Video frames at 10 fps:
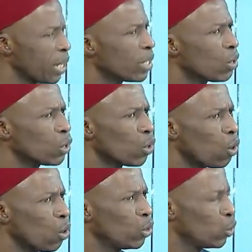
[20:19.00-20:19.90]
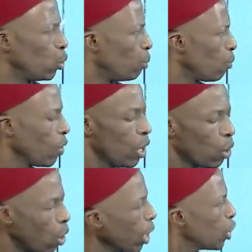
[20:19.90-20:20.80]
it's not all doom.
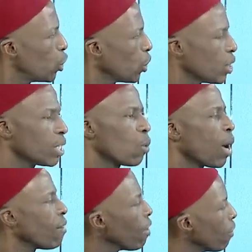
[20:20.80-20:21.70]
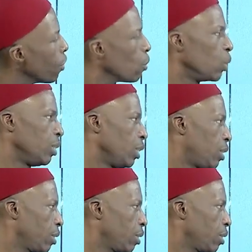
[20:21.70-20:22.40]
Long and short is that we have everything we need.